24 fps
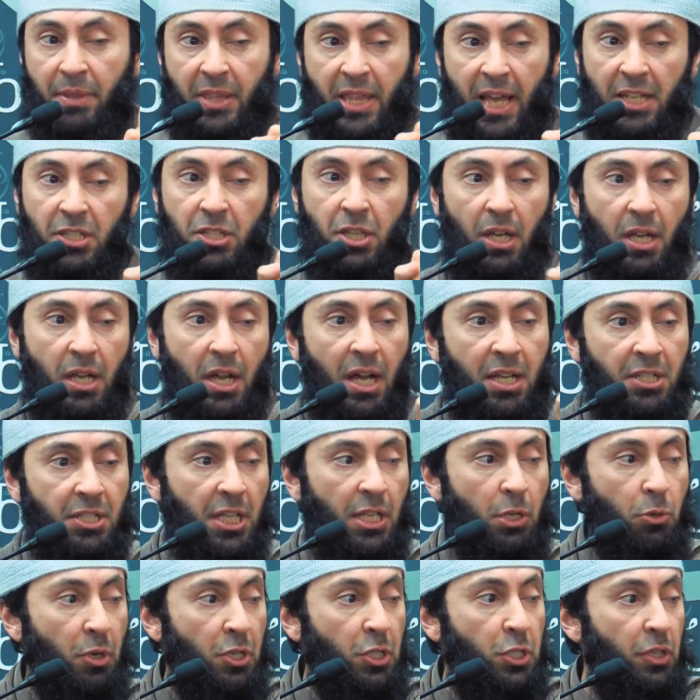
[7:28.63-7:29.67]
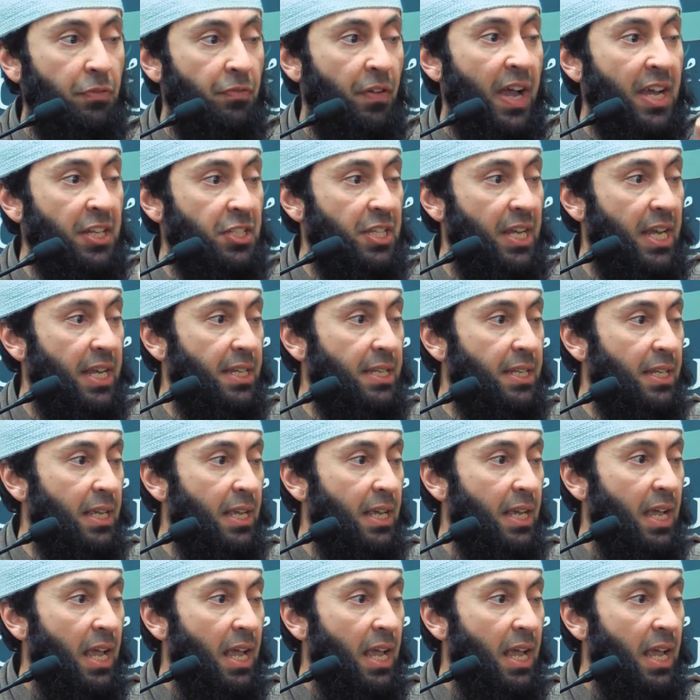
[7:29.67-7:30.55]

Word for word: and that's the consequence of hasad